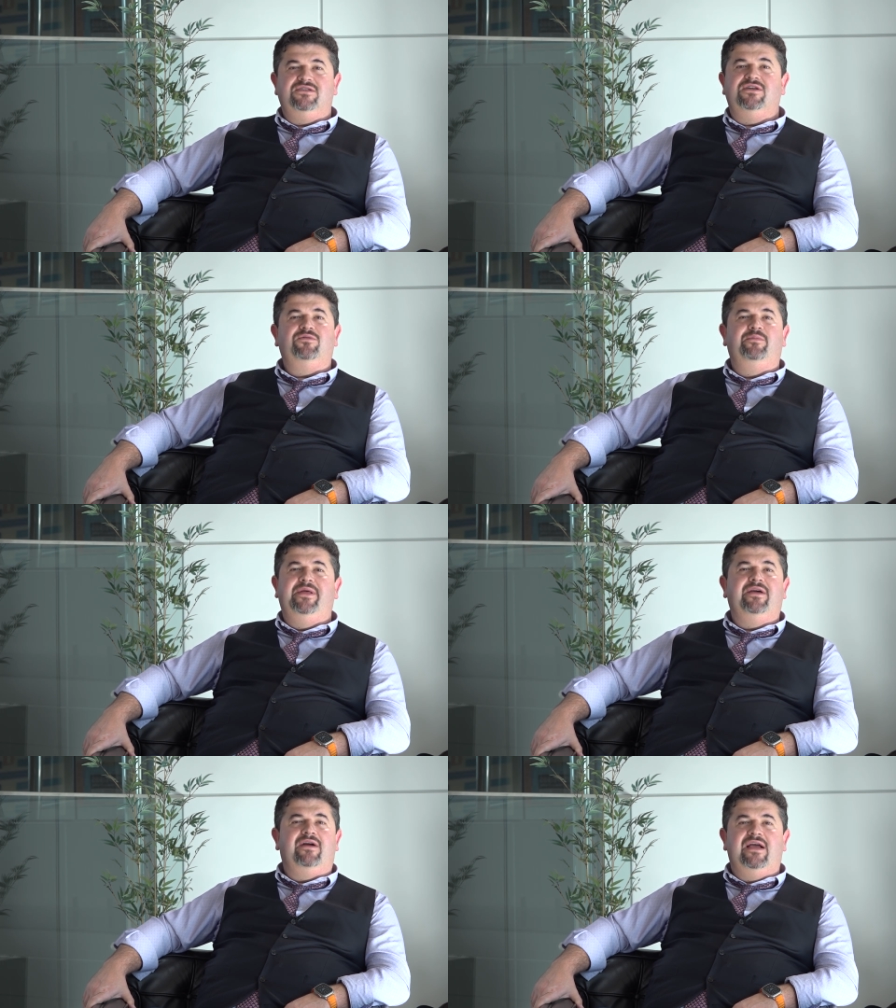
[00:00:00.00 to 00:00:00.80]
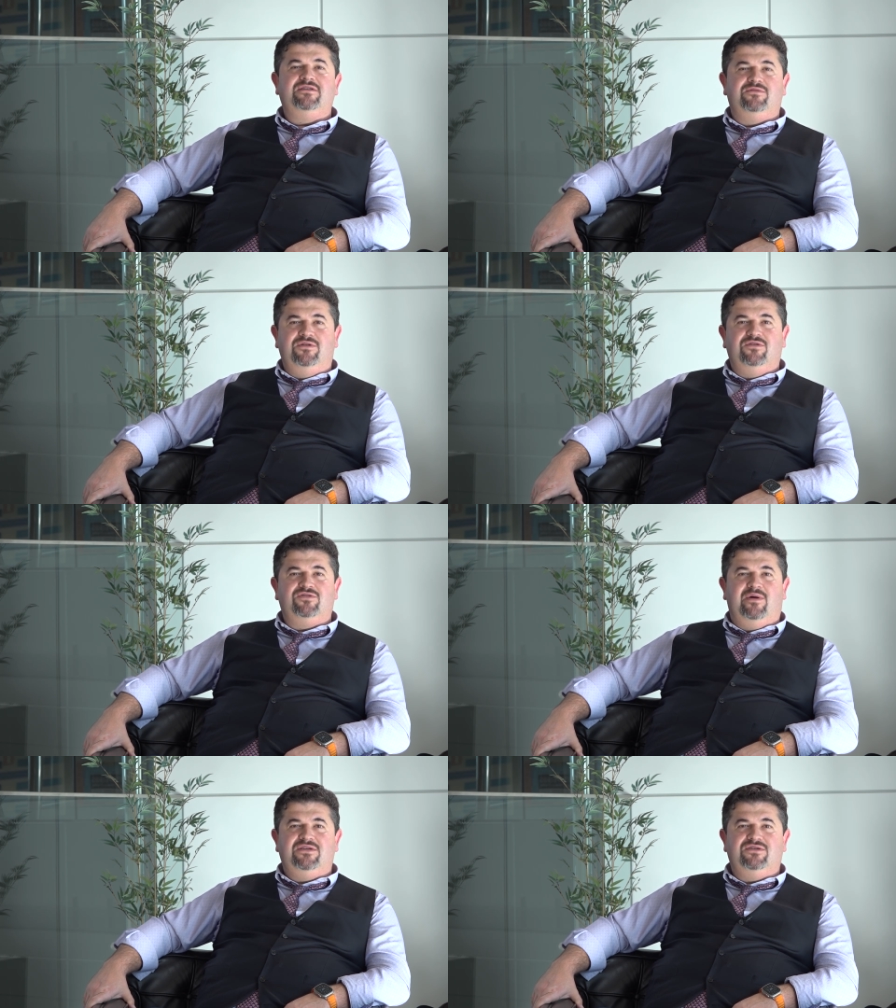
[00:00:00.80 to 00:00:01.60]
He will be there answering those
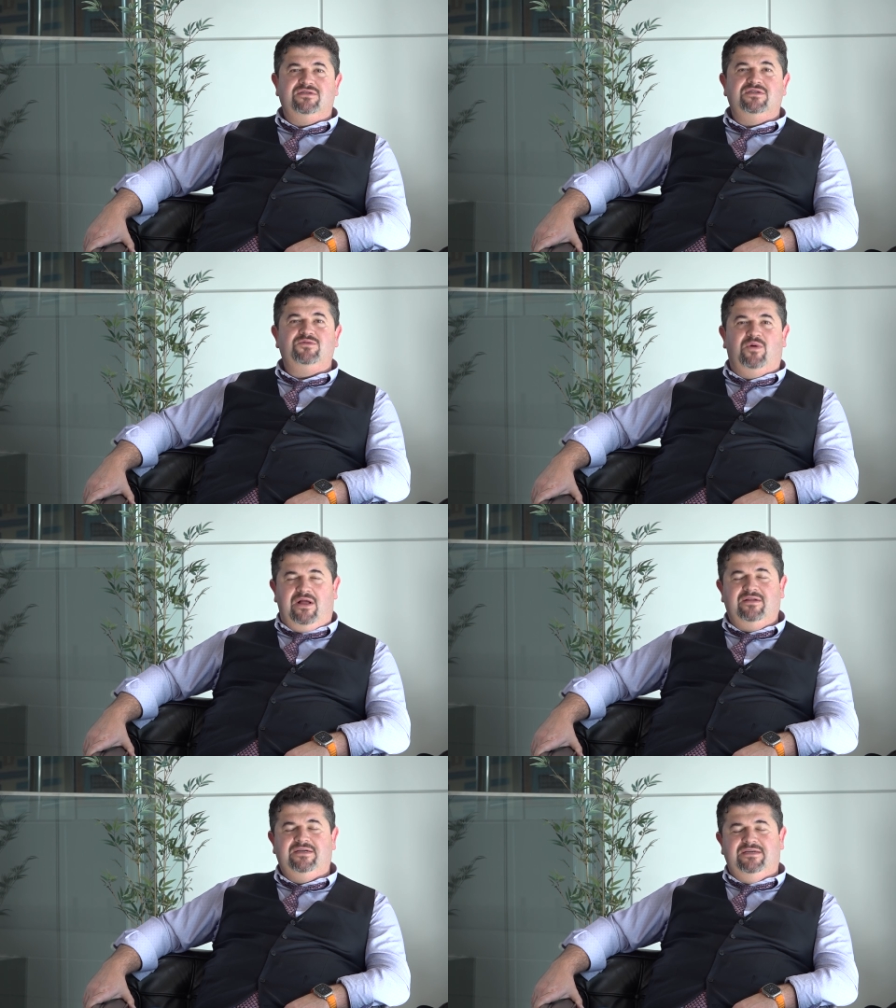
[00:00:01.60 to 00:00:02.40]
questions as well.